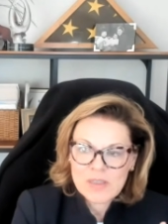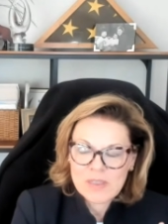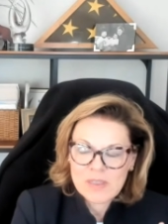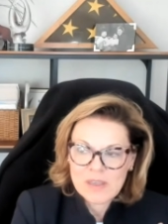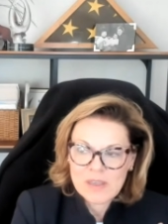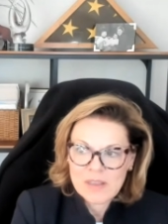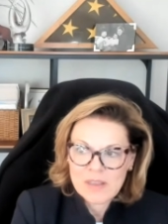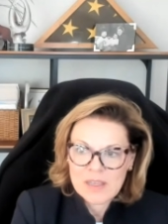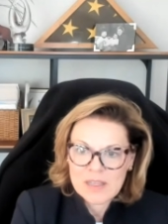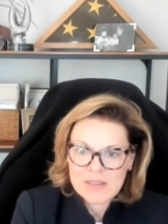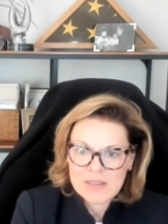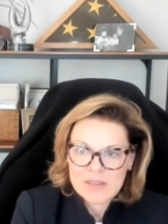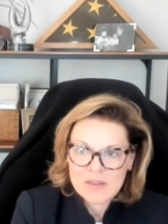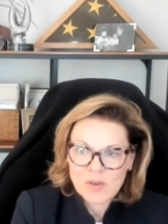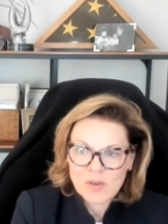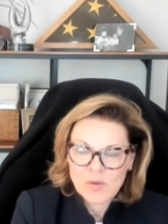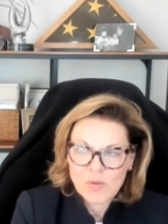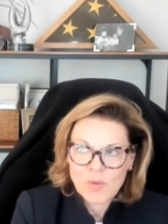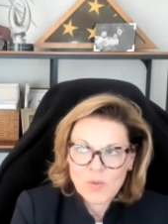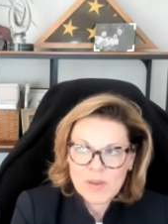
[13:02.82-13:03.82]
the it's
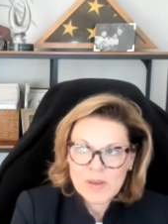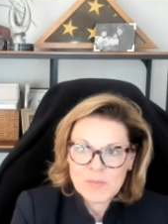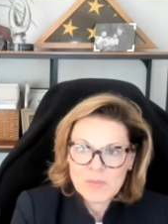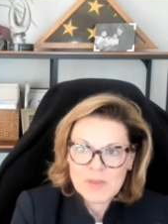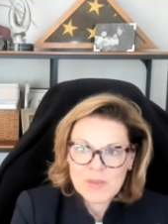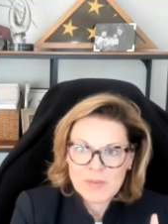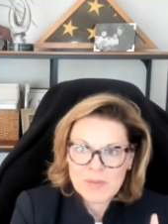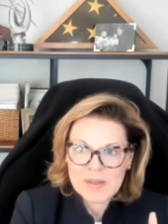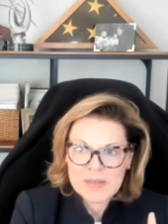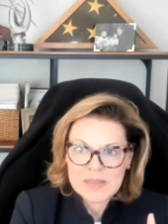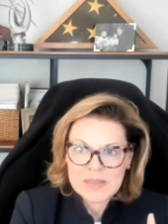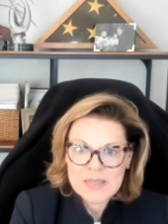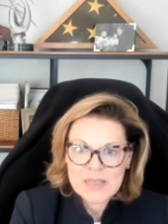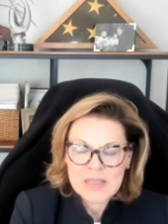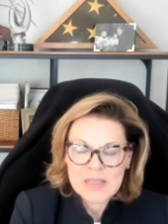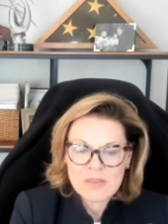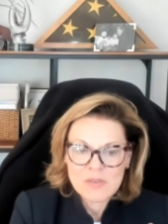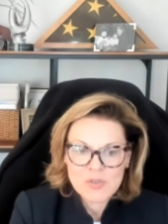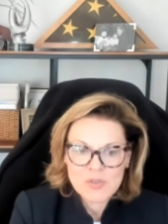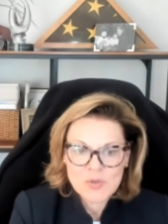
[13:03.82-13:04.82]
going to be about
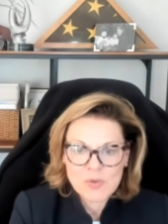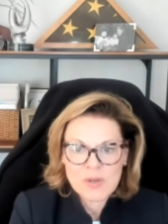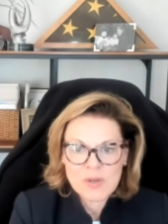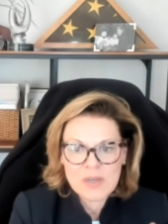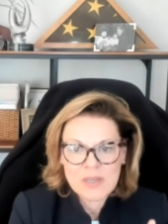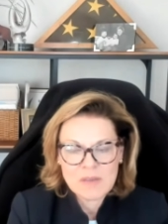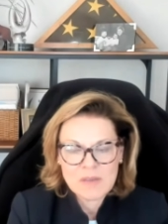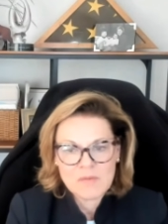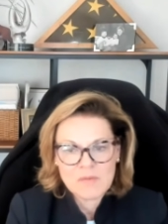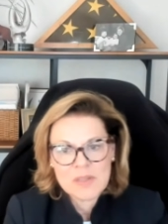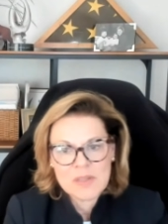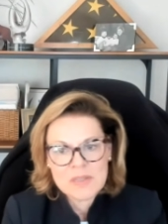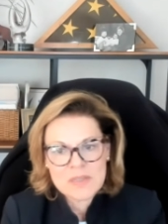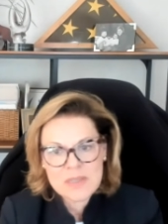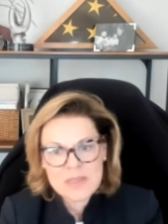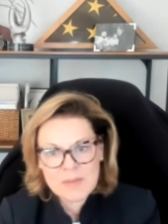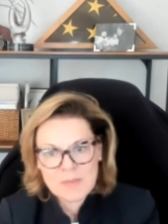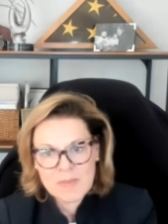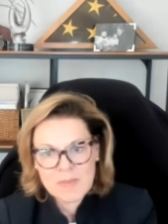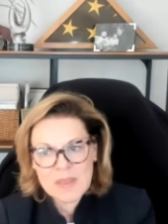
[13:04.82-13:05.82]
telling the story to convince
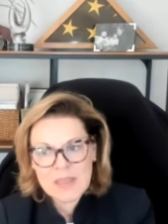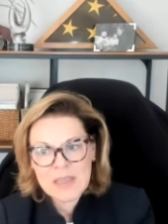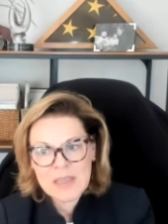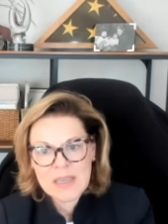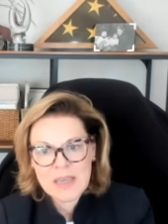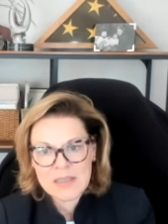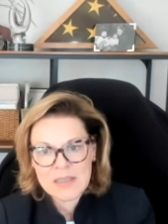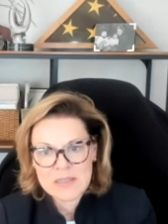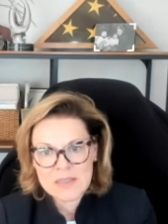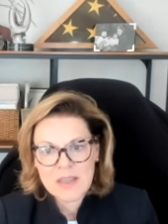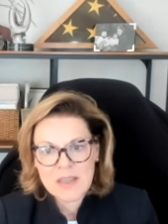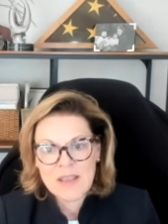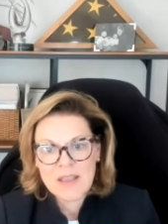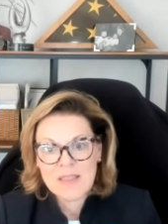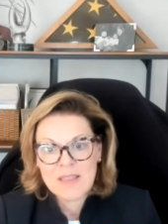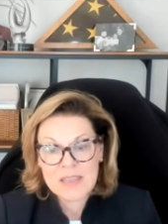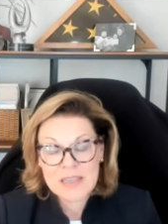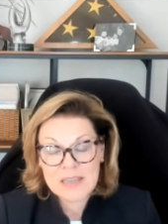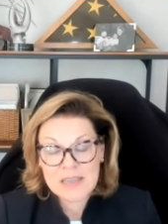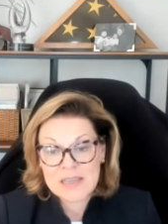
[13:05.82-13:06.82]
them that yes,
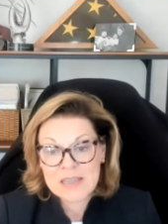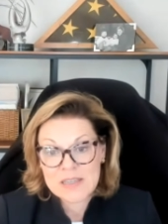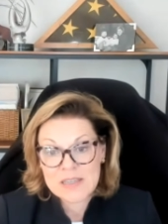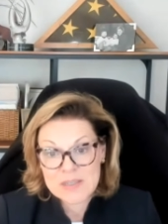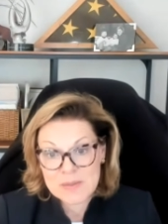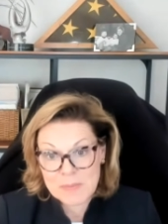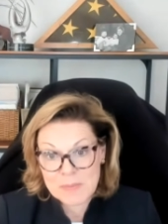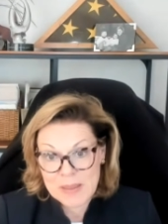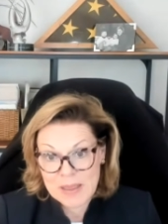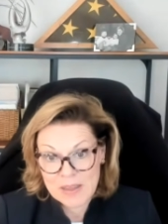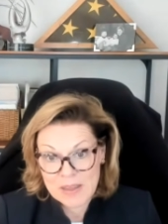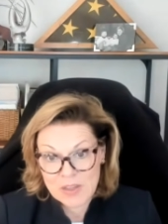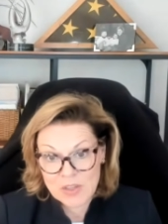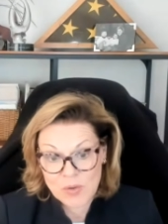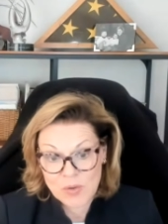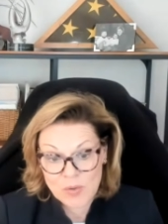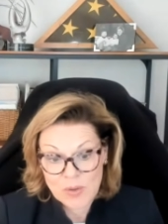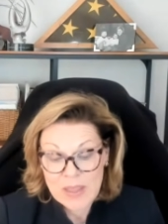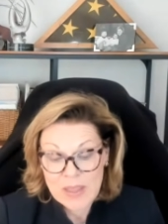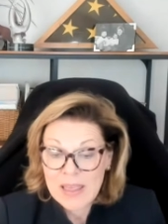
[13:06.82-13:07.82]
they need to back
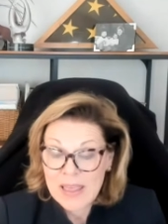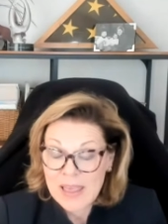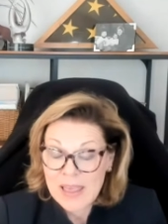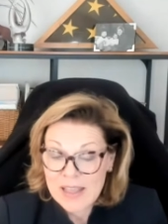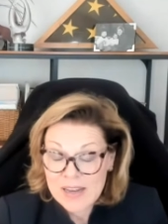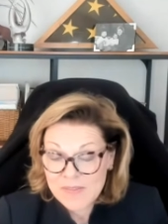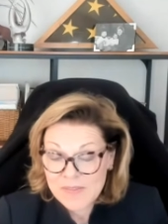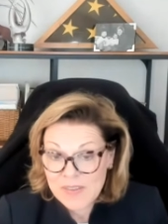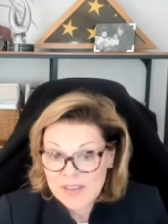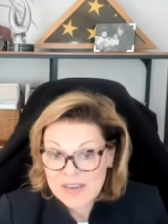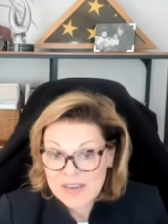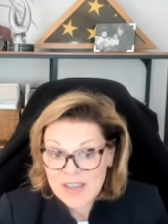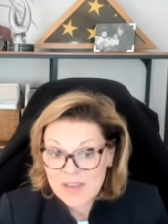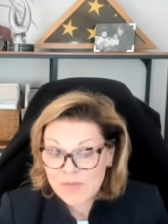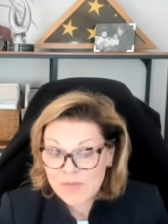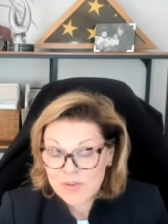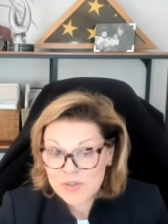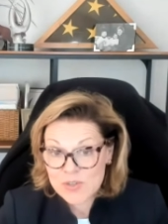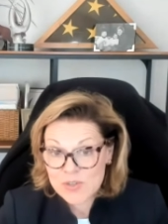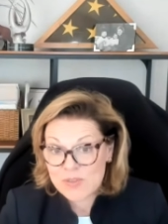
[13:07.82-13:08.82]
you. And if they
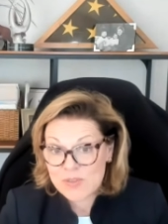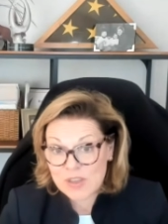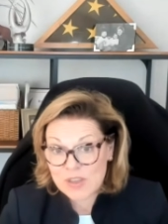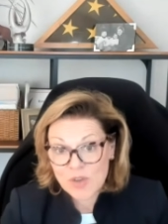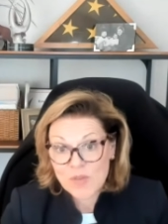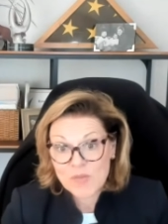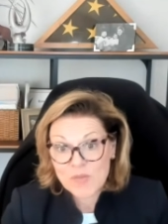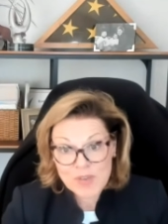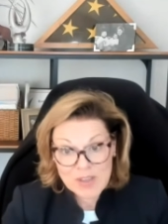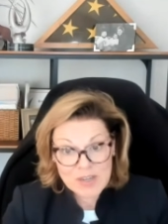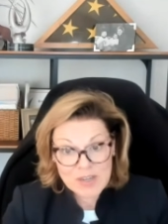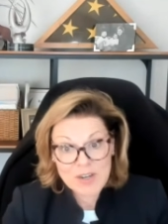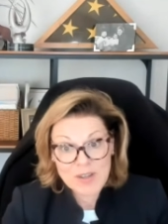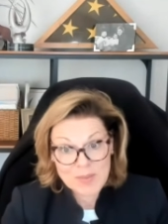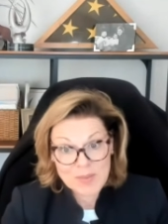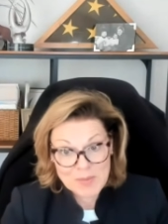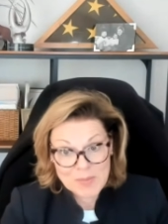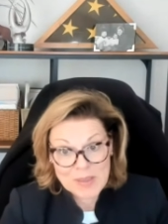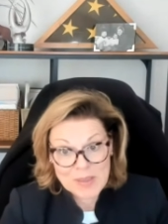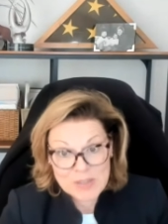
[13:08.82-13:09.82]
never do, then go find
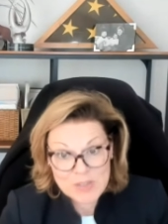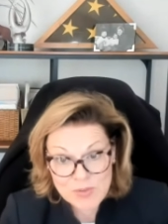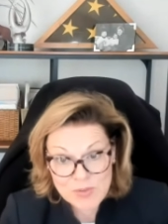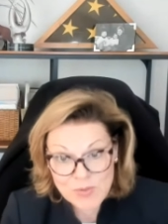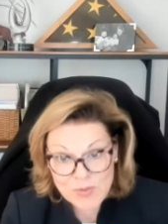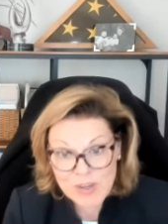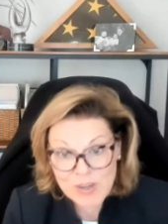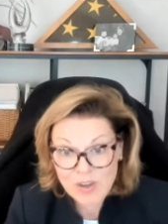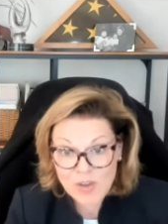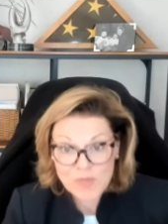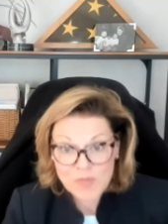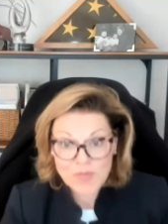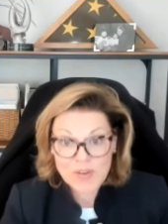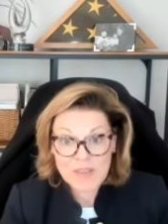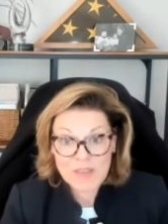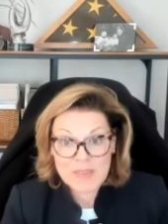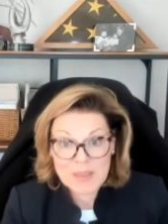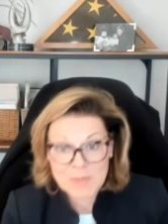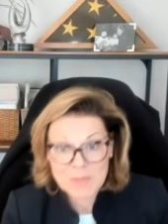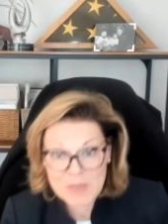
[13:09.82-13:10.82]
another mentor, right? Go
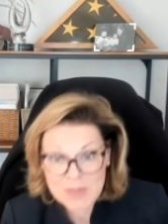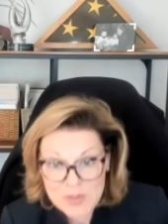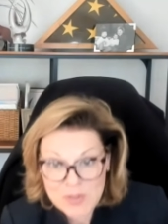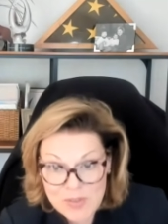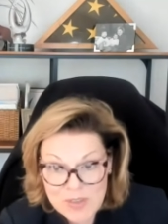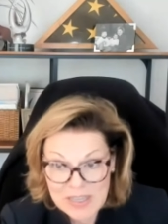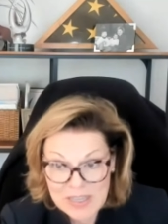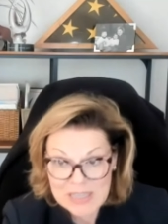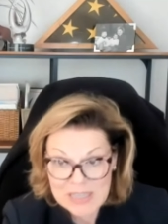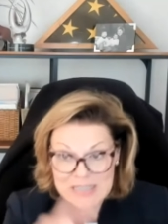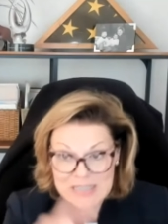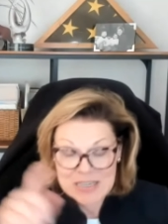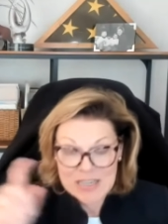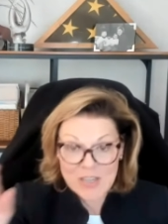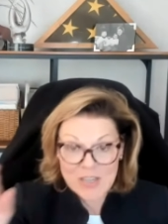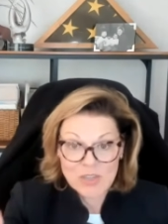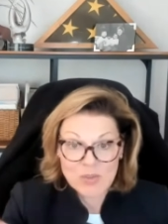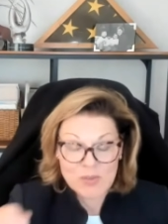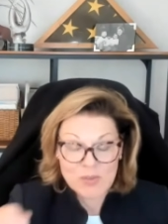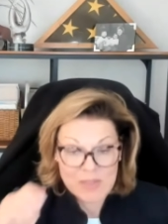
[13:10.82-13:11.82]
find that mentor that can
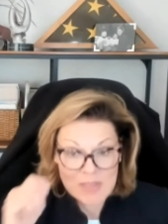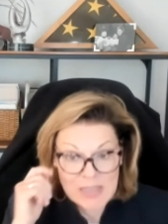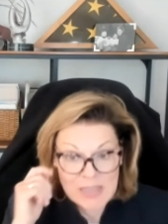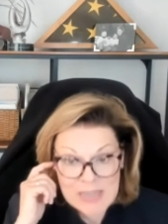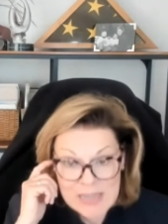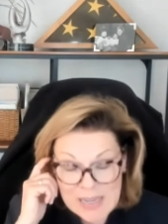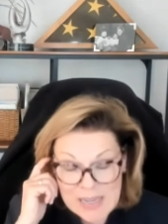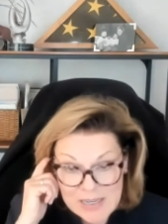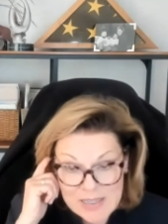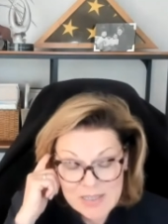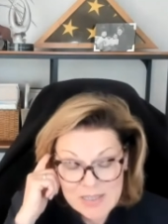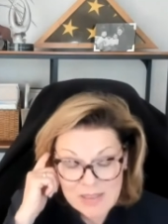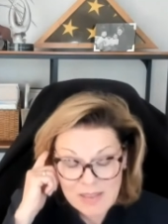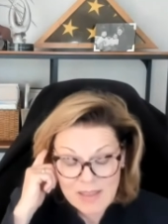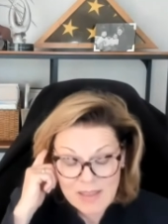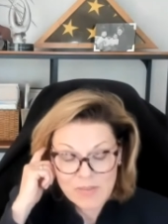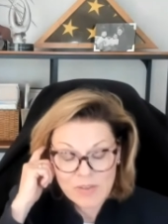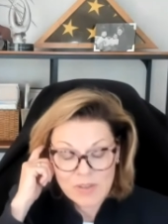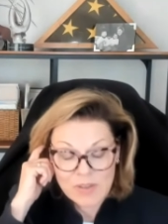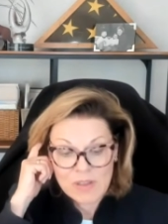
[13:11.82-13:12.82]
take you to that next
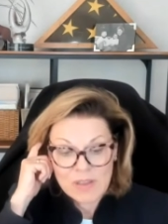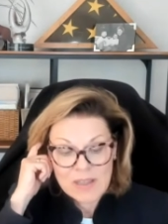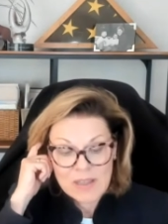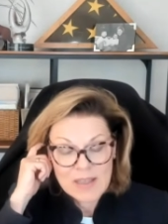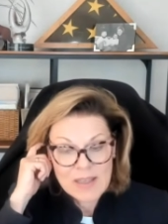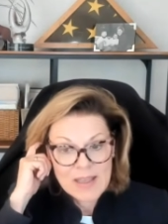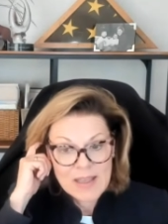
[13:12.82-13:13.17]
level.